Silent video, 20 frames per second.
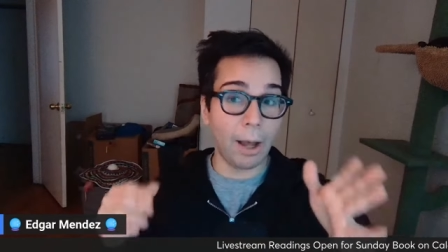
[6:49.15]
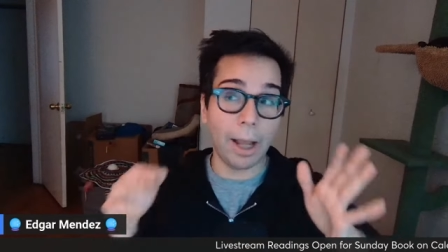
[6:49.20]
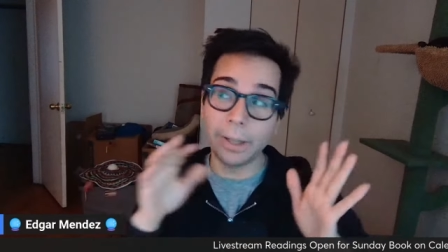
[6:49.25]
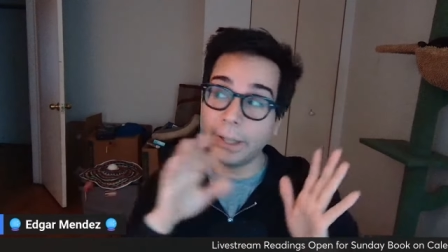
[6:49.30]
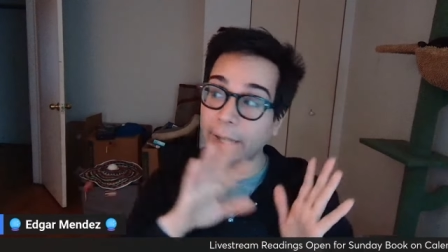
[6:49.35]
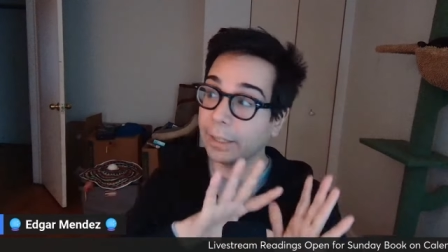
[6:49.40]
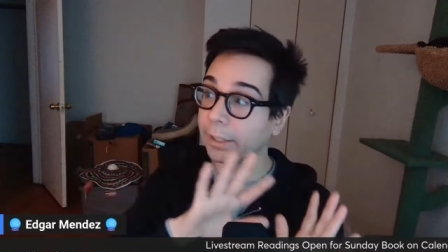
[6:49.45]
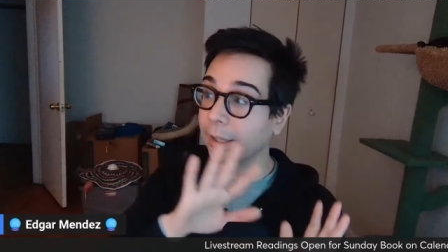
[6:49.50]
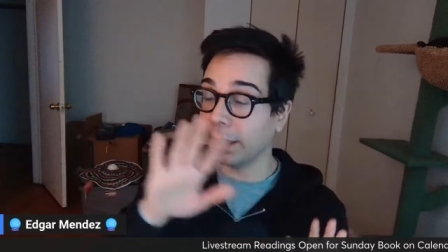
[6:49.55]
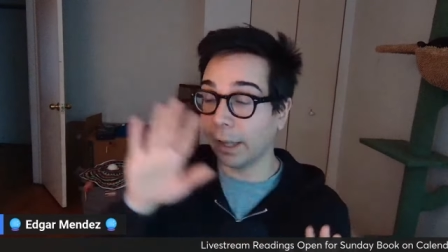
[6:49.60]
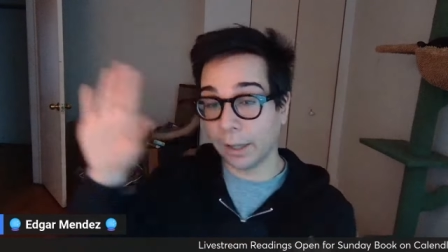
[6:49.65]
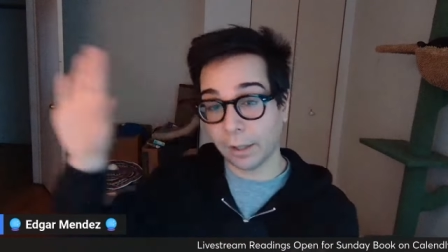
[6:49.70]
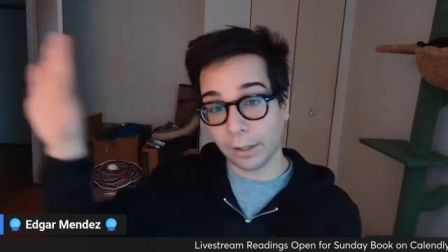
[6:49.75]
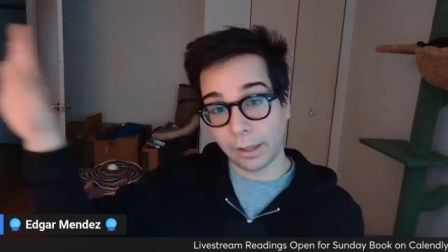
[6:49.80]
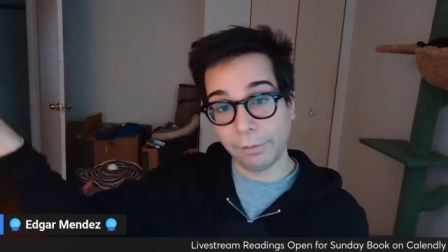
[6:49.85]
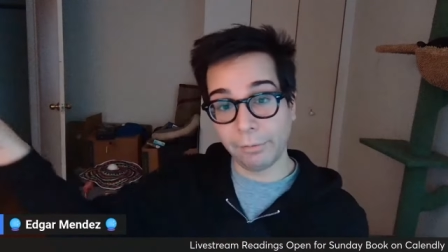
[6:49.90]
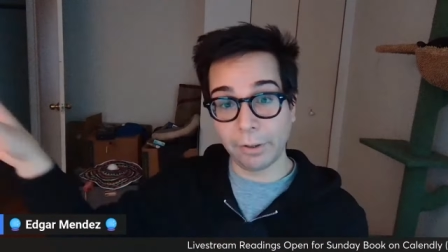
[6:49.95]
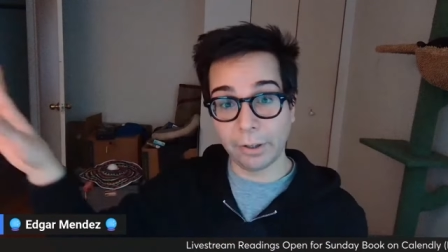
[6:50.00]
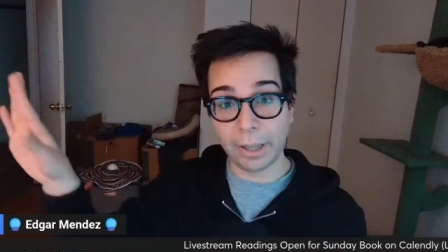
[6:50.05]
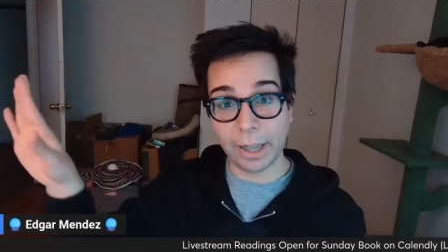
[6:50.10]
I think it,
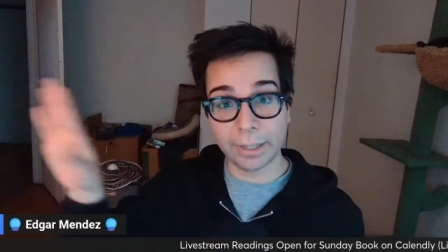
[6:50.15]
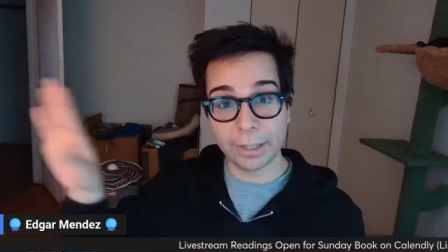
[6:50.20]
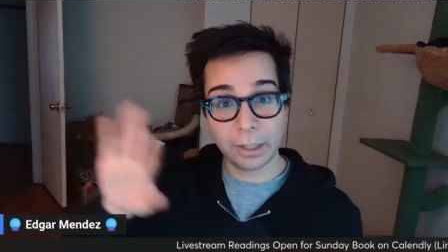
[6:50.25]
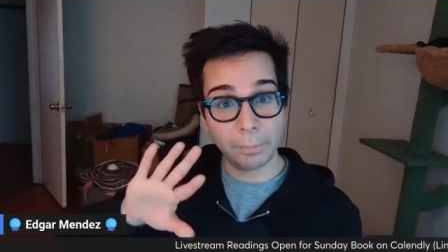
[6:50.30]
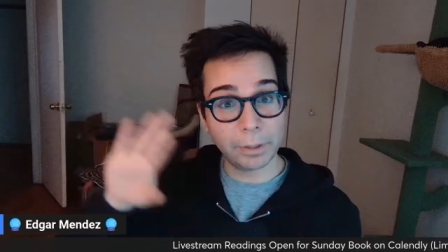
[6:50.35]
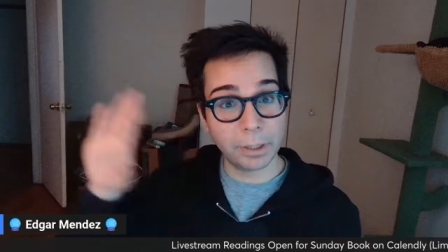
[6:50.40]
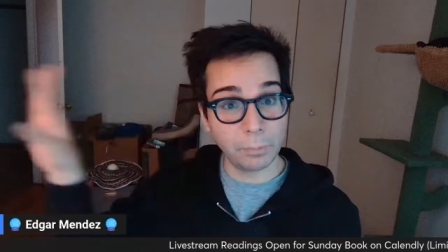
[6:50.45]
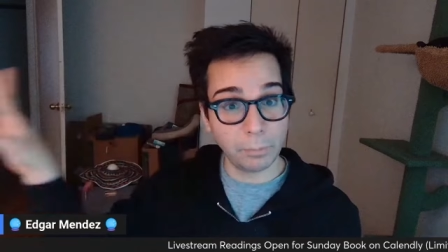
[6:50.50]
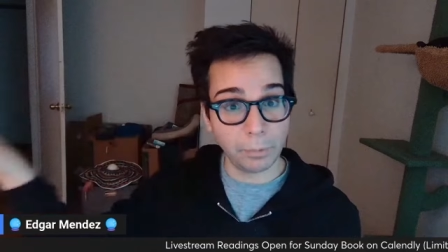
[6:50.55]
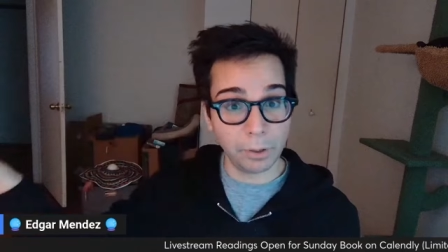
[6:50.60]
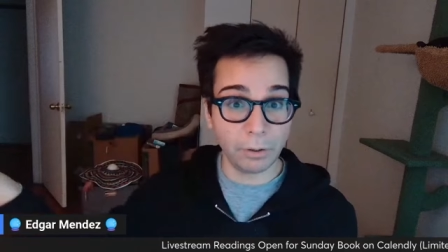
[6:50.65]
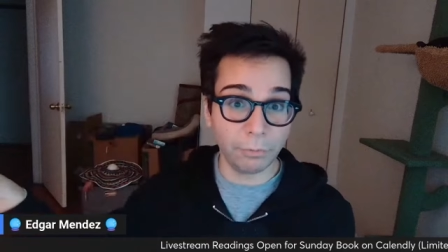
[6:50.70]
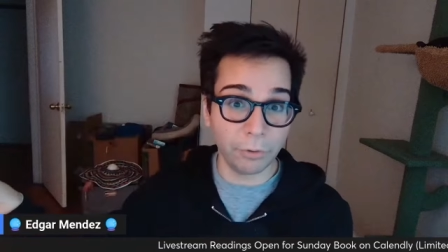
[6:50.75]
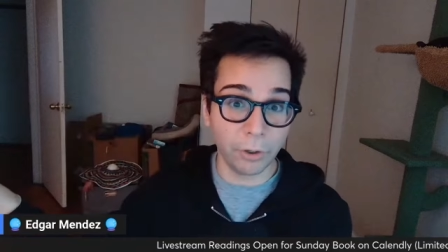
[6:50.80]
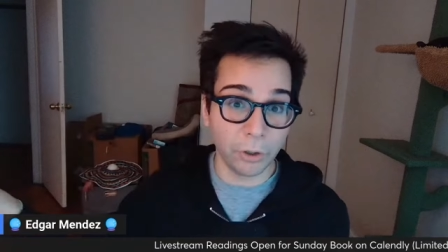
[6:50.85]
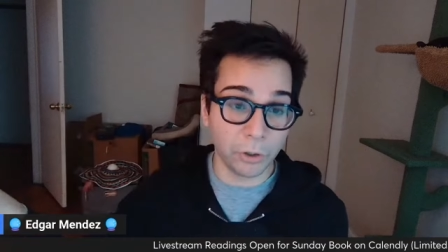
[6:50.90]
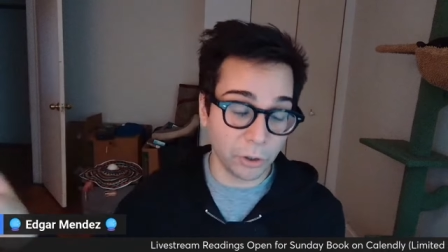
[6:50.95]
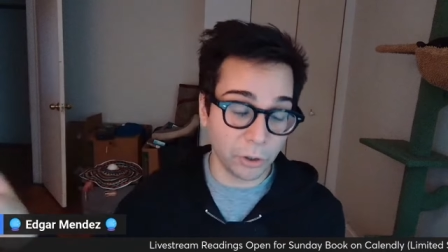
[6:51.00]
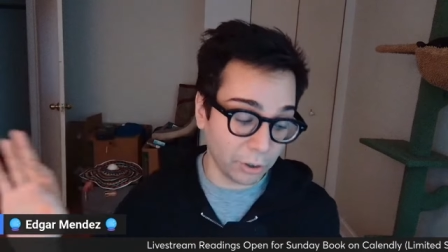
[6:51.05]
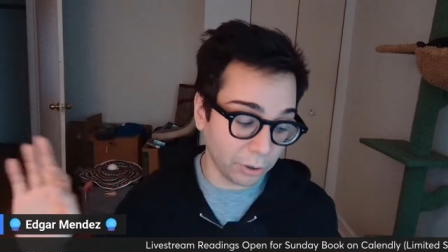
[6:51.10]
if it lines up, it's gonna be in the
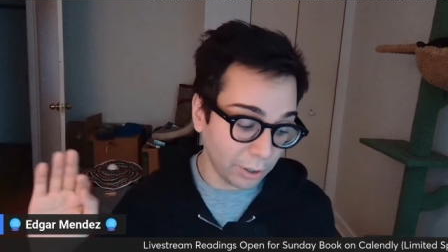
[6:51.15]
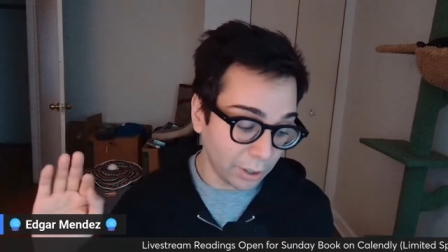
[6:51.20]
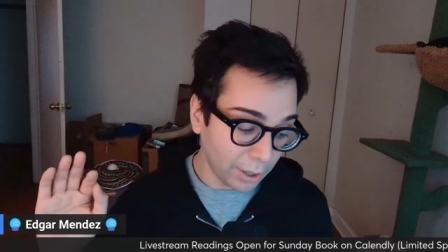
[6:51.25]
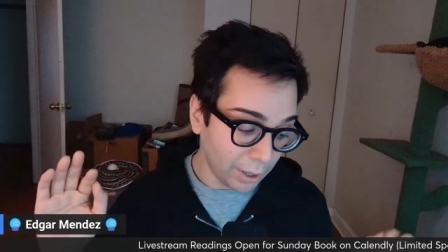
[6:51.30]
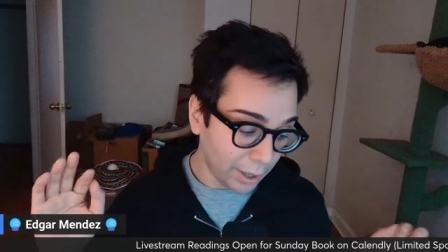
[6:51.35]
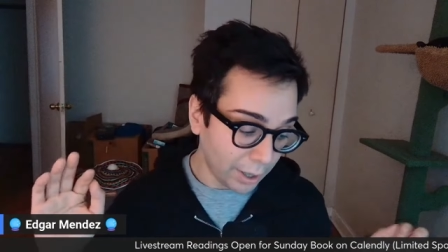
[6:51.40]
future,